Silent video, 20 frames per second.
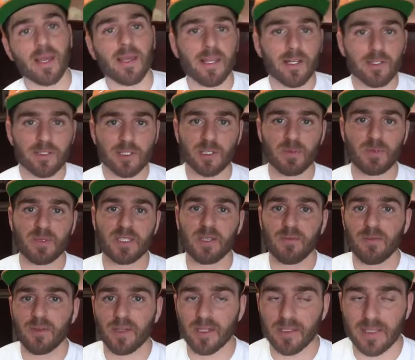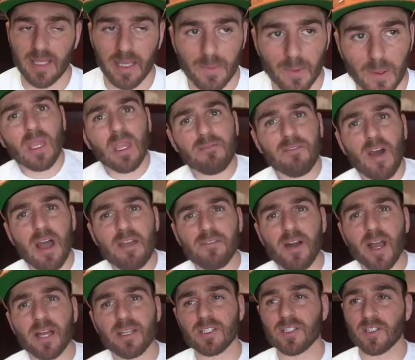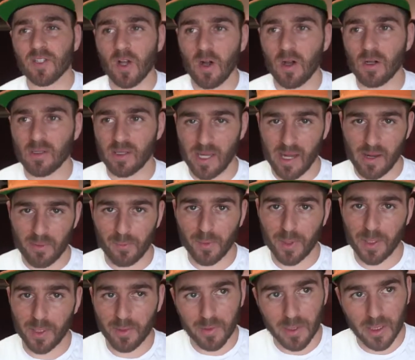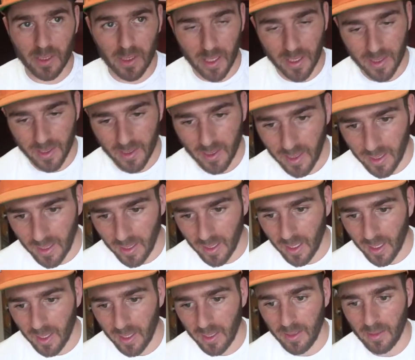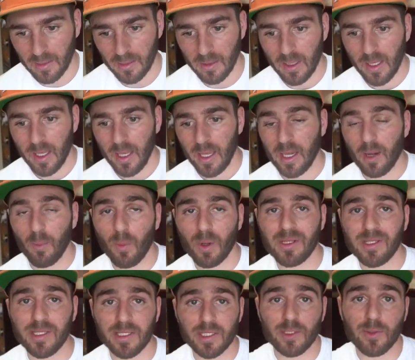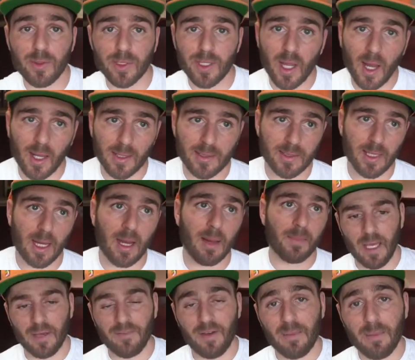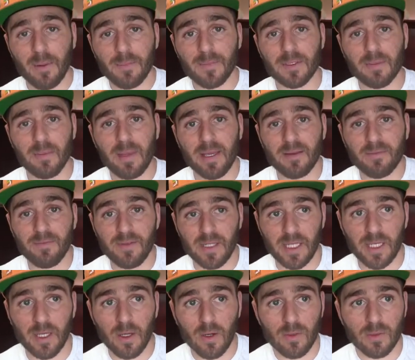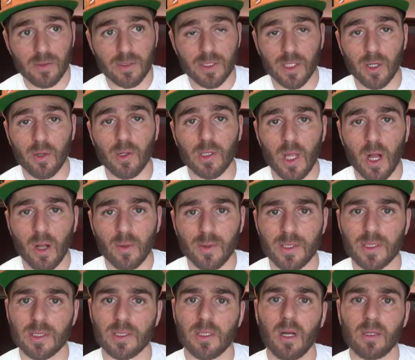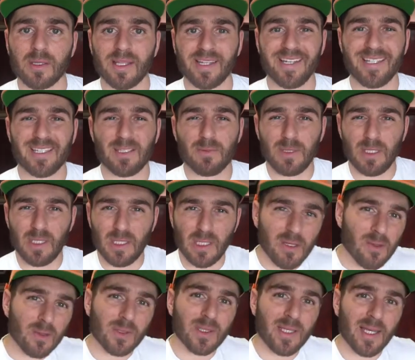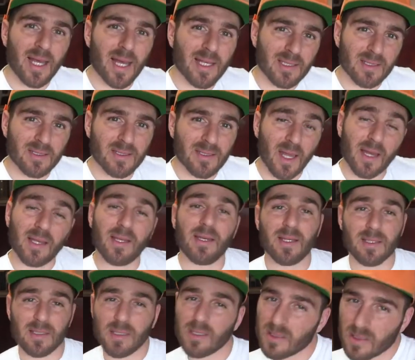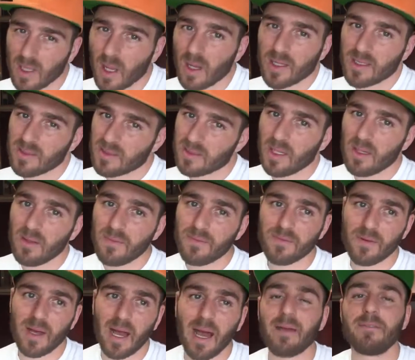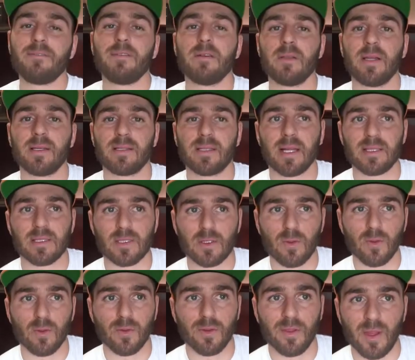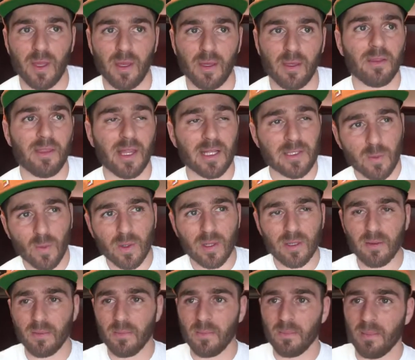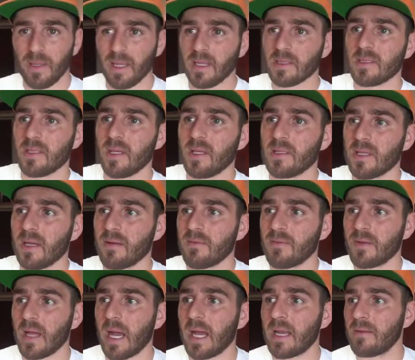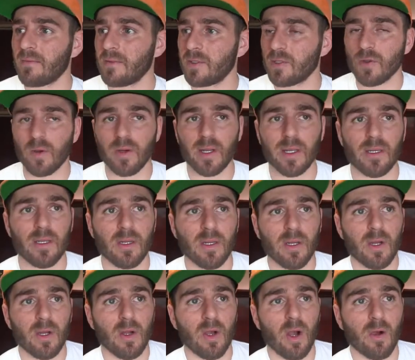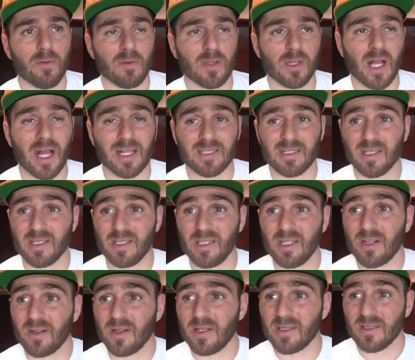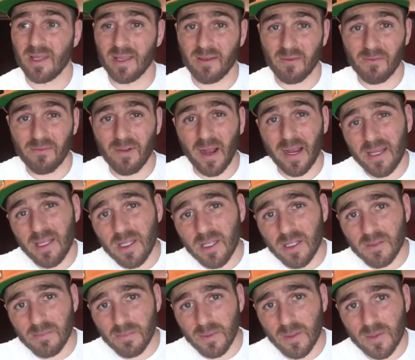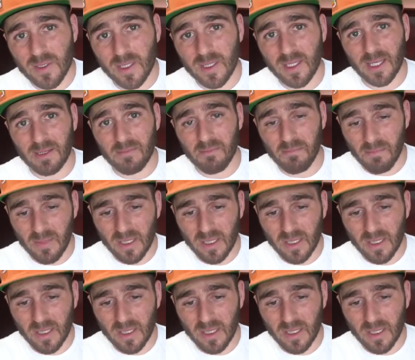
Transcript: Here's a specific example. If I find a song that I really, really like and I and I want to listen to it nonstop, if I'm able to make a video to go along with a song that gets me equally as excited as the song itself, I feel like that's a cool thing. That's one of the biggest things I've kind of enjoyed over the last like year is like finding good music and